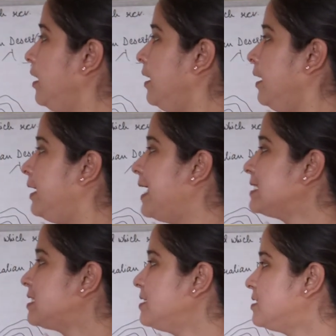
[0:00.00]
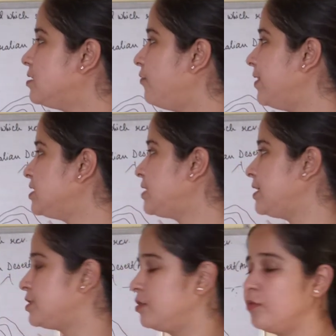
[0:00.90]
Next is
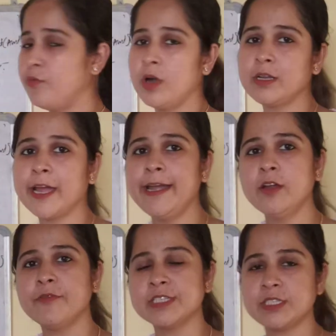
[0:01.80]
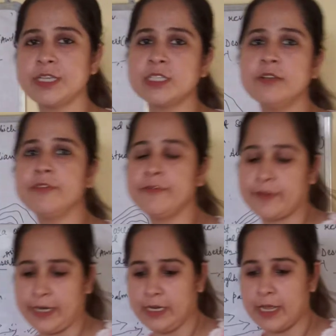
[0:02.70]
vegetation. What kind of vegetation we
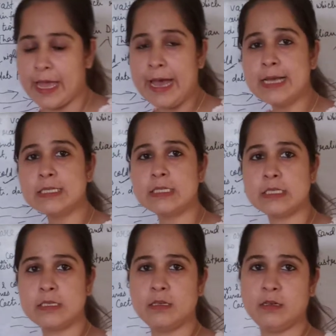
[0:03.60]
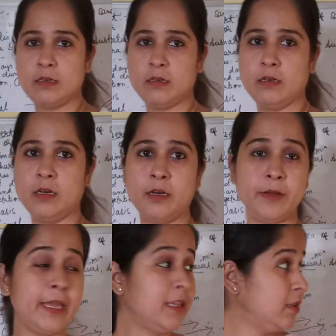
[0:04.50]
find? As
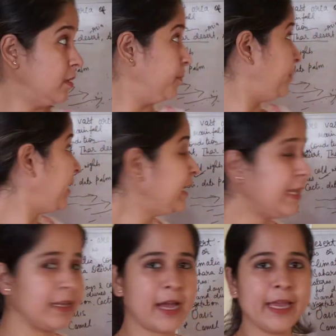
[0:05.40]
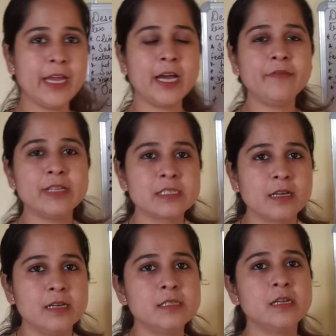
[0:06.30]
in the beginning, I have
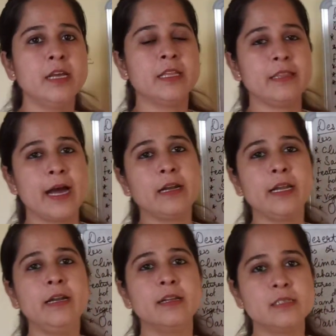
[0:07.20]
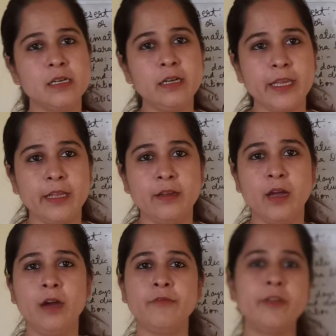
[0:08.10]
discussed that in desert
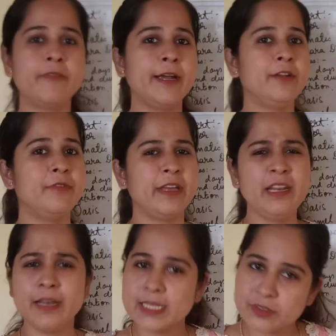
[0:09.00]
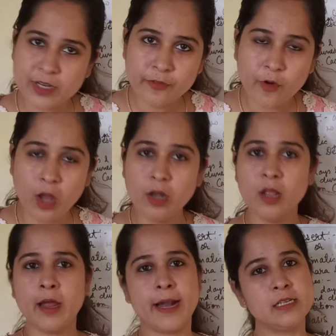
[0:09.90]
area we find very less rainfall
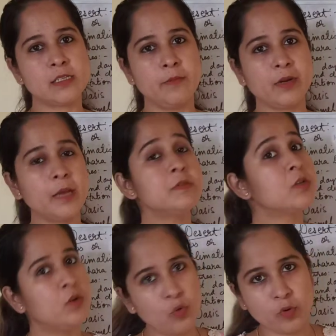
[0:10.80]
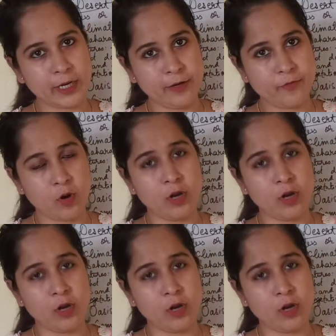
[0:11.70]
and sometimes no rainfall.